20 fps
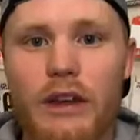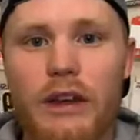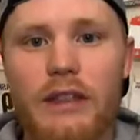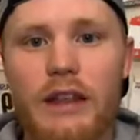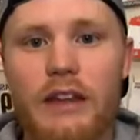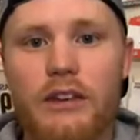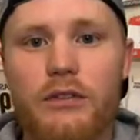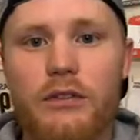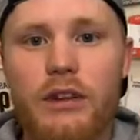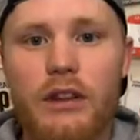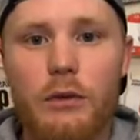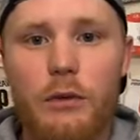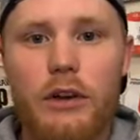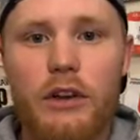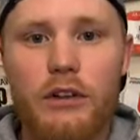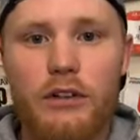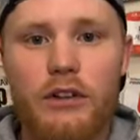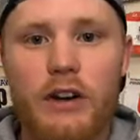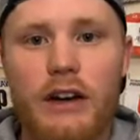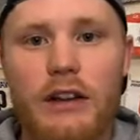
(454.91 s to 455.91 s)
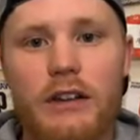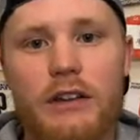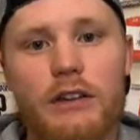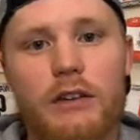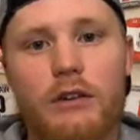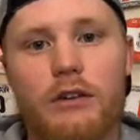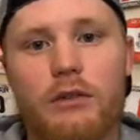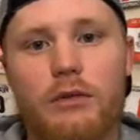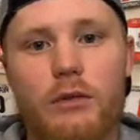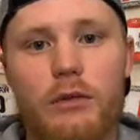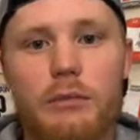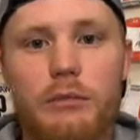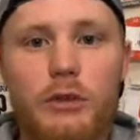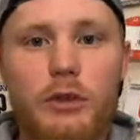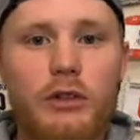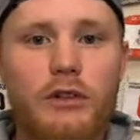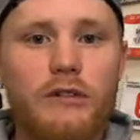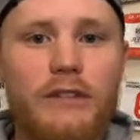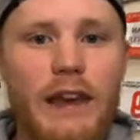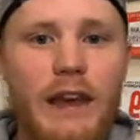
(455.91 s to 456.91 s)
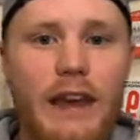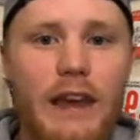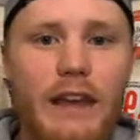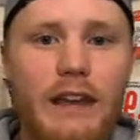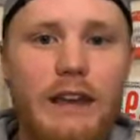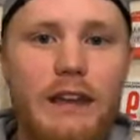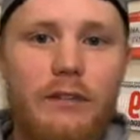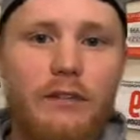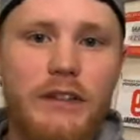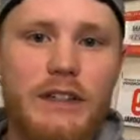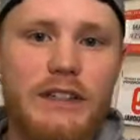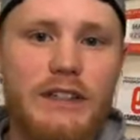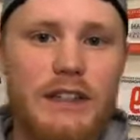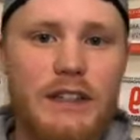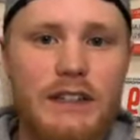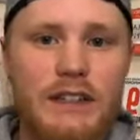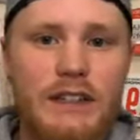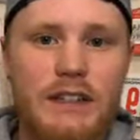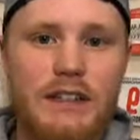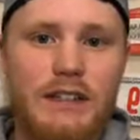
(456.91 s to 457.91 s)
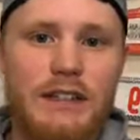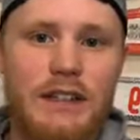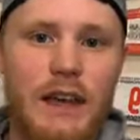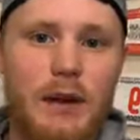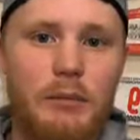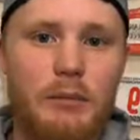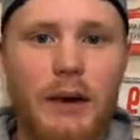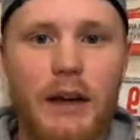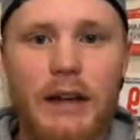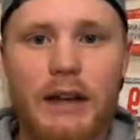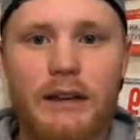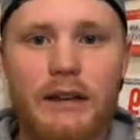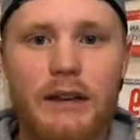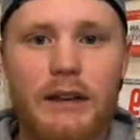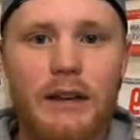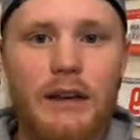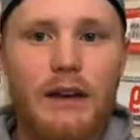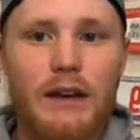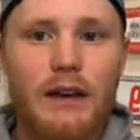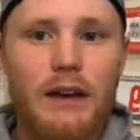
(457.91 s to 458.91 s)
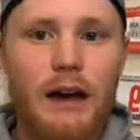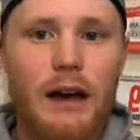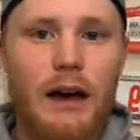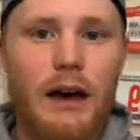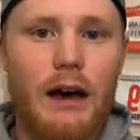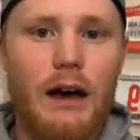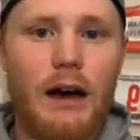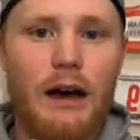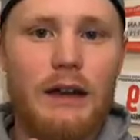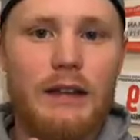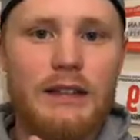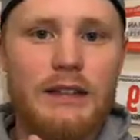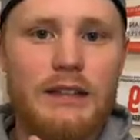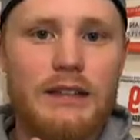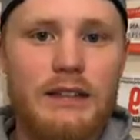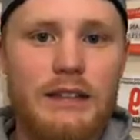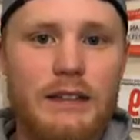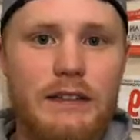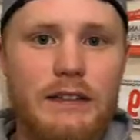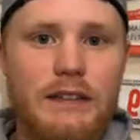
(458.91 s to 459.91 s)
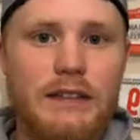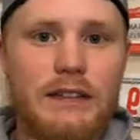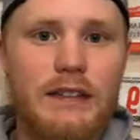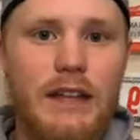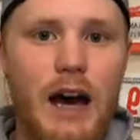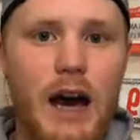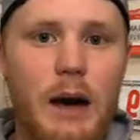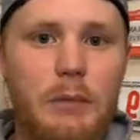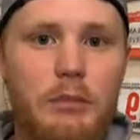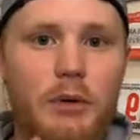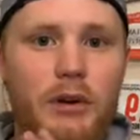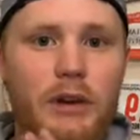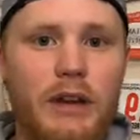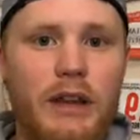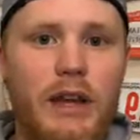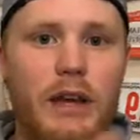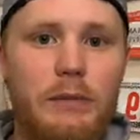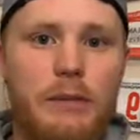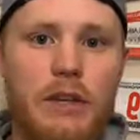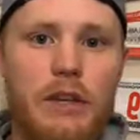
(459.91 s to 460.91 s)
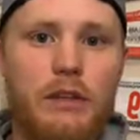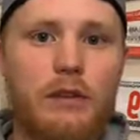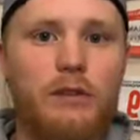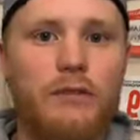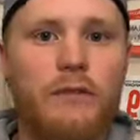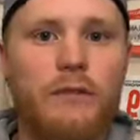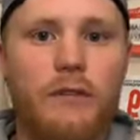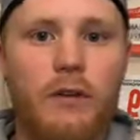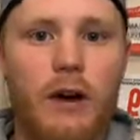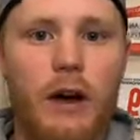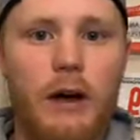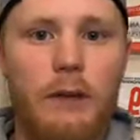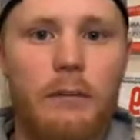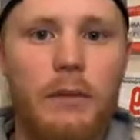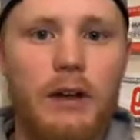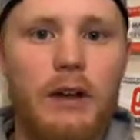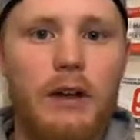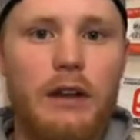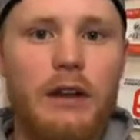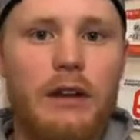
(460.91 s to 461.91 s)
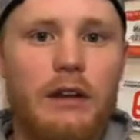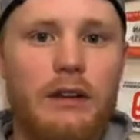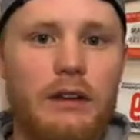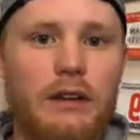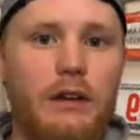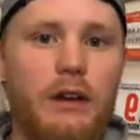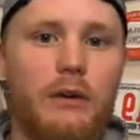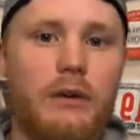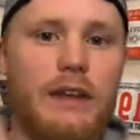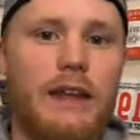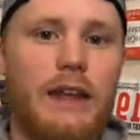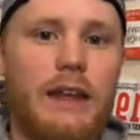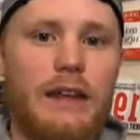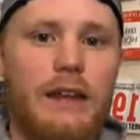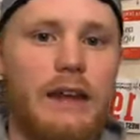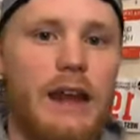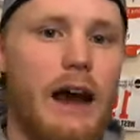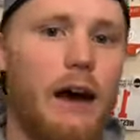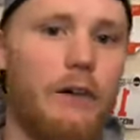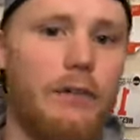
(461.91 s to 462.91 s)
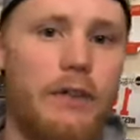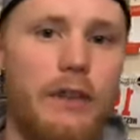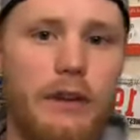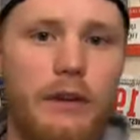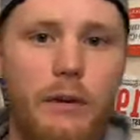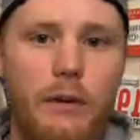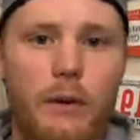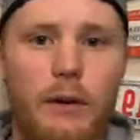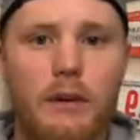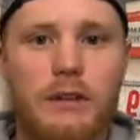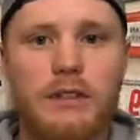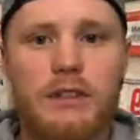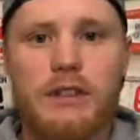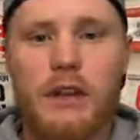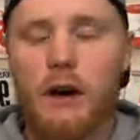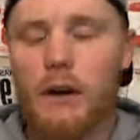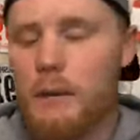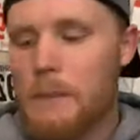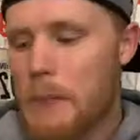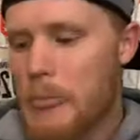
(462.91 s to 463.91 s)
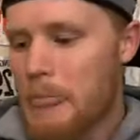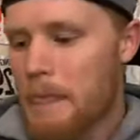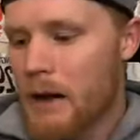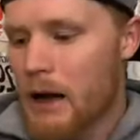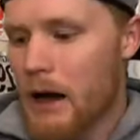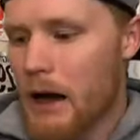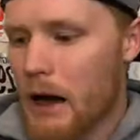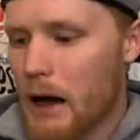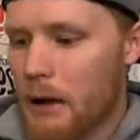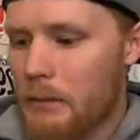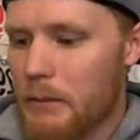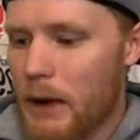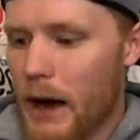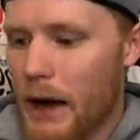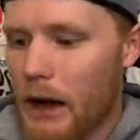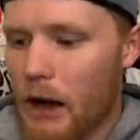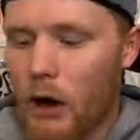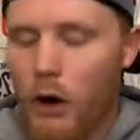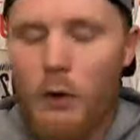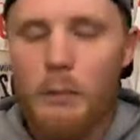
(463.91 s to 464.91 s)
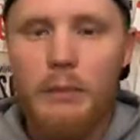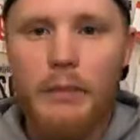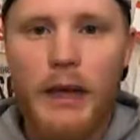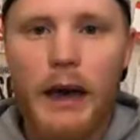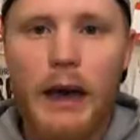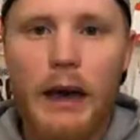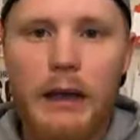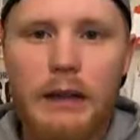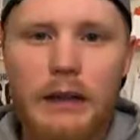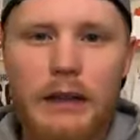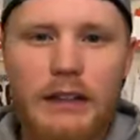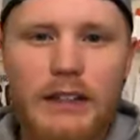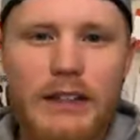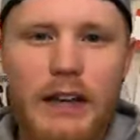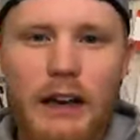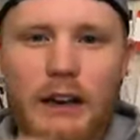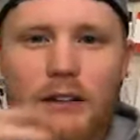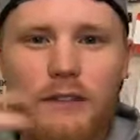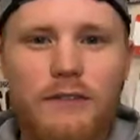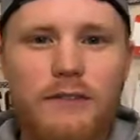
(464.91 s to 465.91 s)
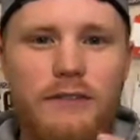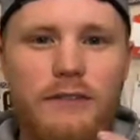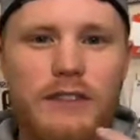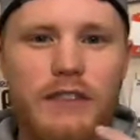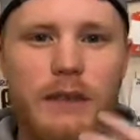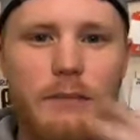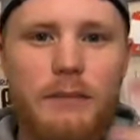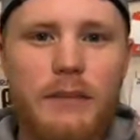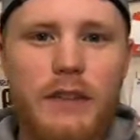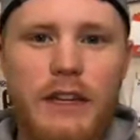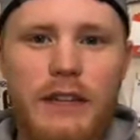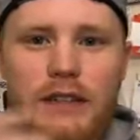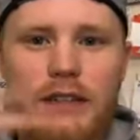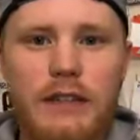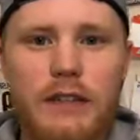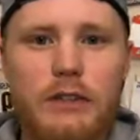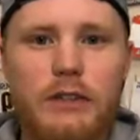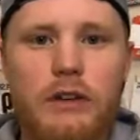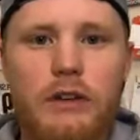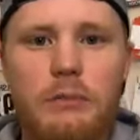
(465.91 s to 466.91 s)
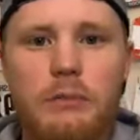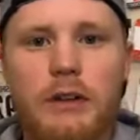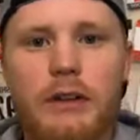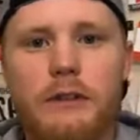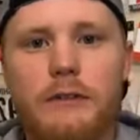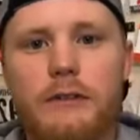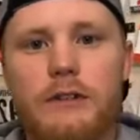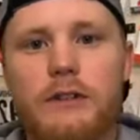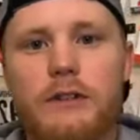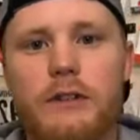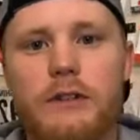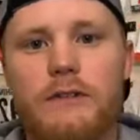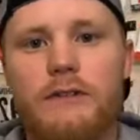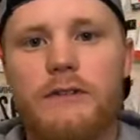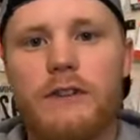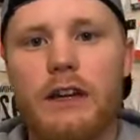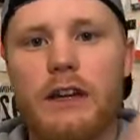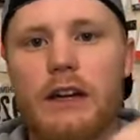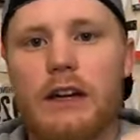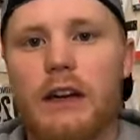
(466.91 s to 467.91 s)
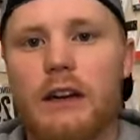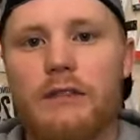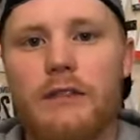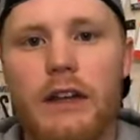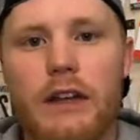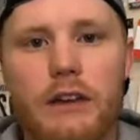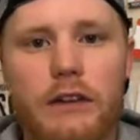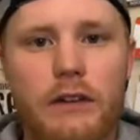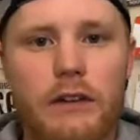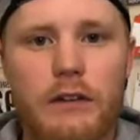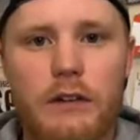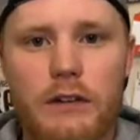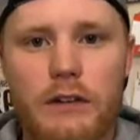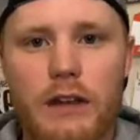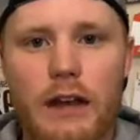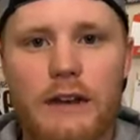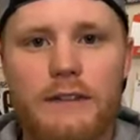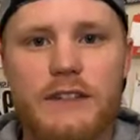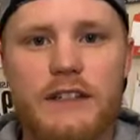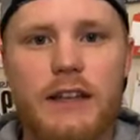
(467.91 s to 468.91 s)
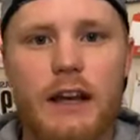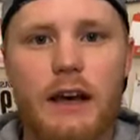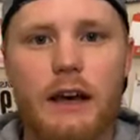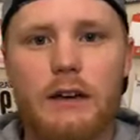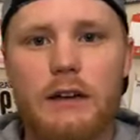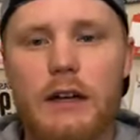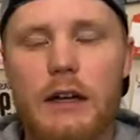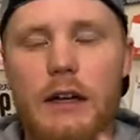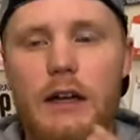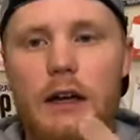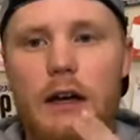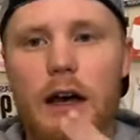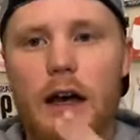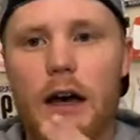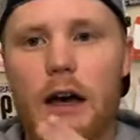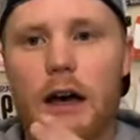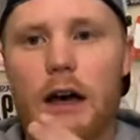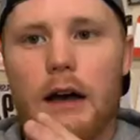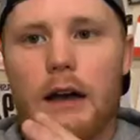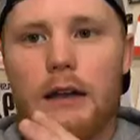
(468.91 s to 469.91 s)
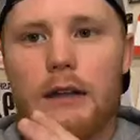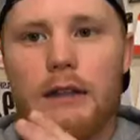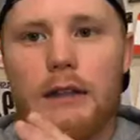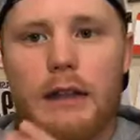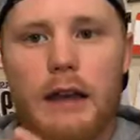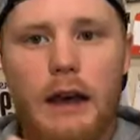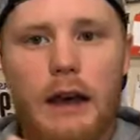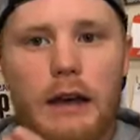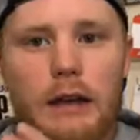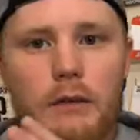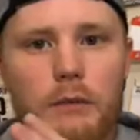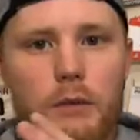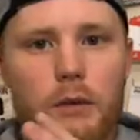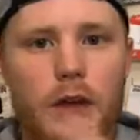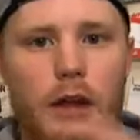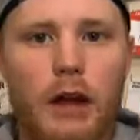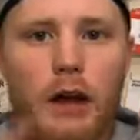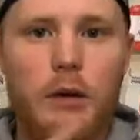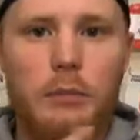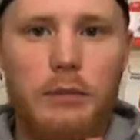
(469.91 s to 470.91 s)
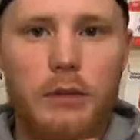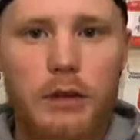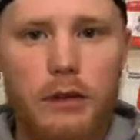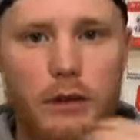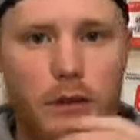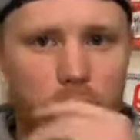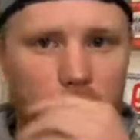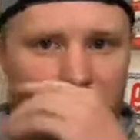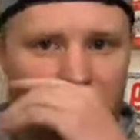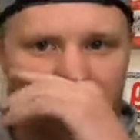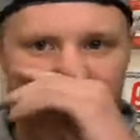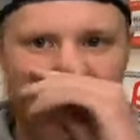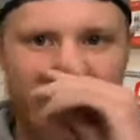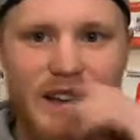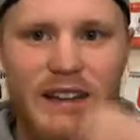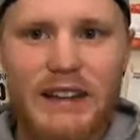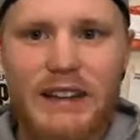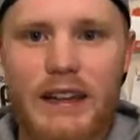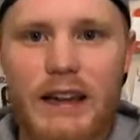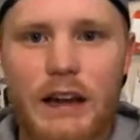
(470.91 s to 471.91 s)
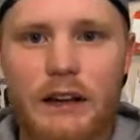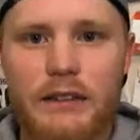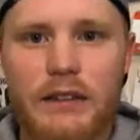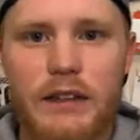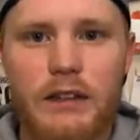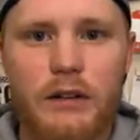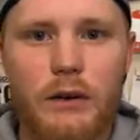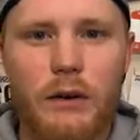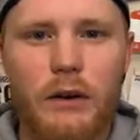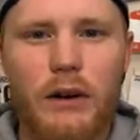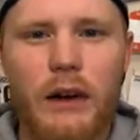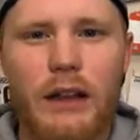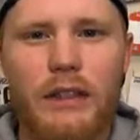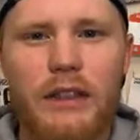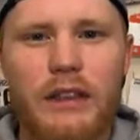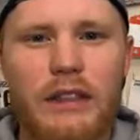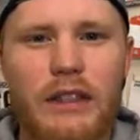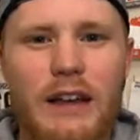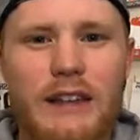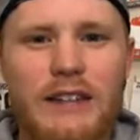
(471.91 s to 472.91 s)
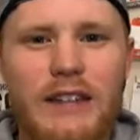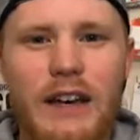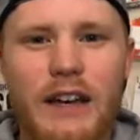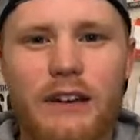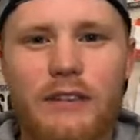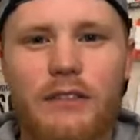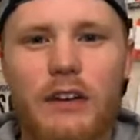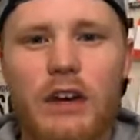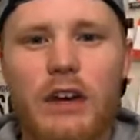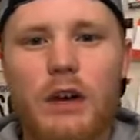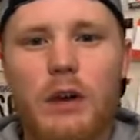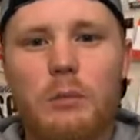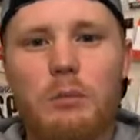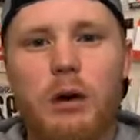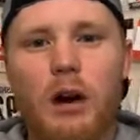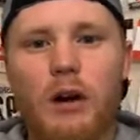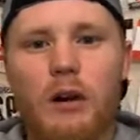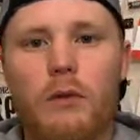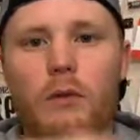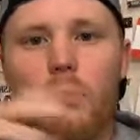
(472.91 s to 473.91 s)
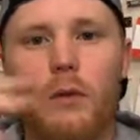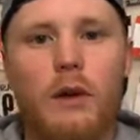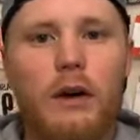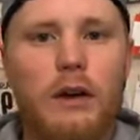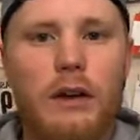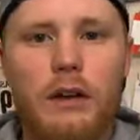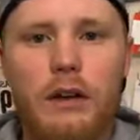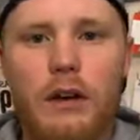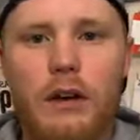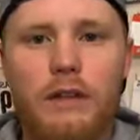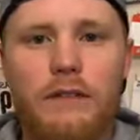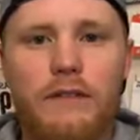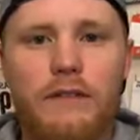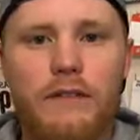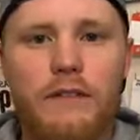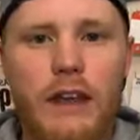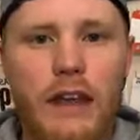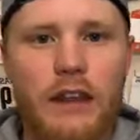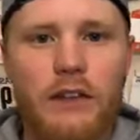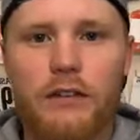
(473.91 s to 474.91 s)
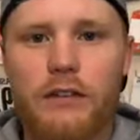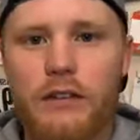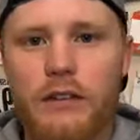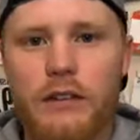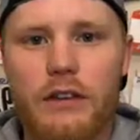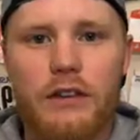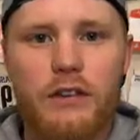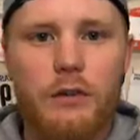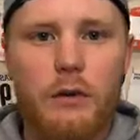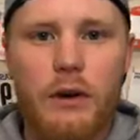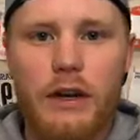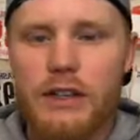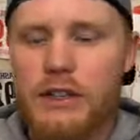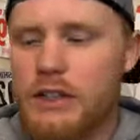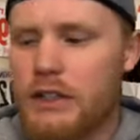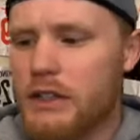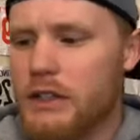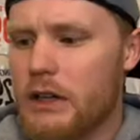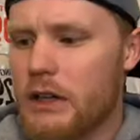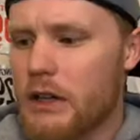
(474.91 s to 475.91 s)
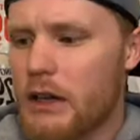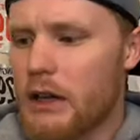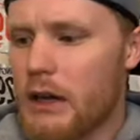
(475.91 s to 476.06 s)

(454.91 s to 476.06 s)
And that's really what you're trying to do is remove any resistance that might uh, s- stop or inhibit you from, you know, getting out the door. So um, I hope that is kind of some things that you can be able to fit kind of into your lifestyle uh, that will help you get kind of get out the door. I think that's kind of part one of answering this question.